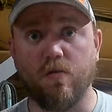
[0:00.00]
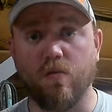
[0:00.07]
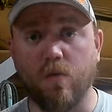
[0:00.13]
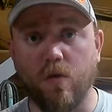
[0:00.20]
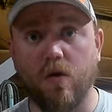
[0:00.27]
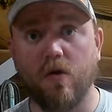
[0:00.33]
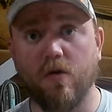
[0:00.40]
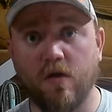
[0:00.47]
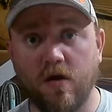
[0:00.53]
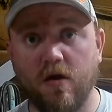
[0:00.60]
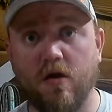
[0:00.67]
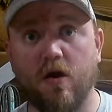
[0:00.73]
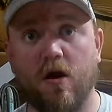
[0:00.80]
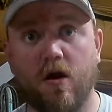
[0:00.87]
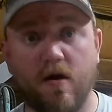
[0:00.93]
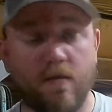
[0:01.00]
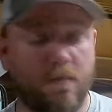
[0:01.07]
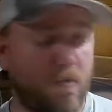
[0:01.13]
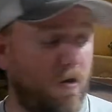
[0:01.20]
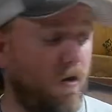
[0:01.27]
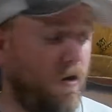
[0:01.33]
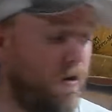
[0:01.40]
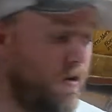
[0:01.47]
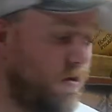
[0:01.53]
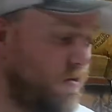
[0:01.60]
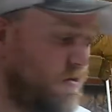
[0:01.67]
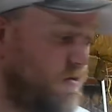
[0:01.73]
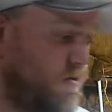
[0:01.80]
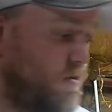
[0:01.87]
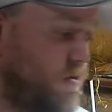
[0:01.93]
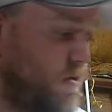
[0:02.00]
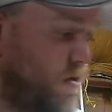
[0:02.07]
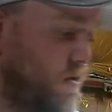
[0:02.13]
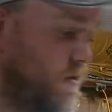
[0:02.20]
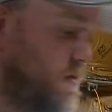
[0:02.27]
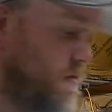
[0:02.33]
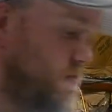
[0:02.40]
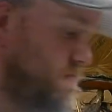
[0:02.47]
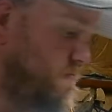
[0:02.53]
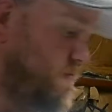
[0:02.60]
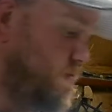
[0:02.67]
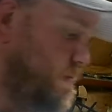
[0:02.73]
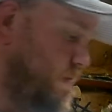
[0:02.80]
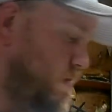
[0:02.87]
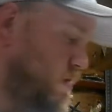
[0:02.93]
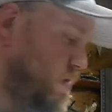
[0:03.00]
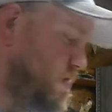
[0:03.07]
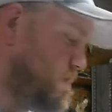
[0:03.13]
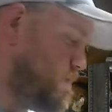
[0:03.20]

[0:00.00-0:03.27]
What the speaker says: really great product for the money.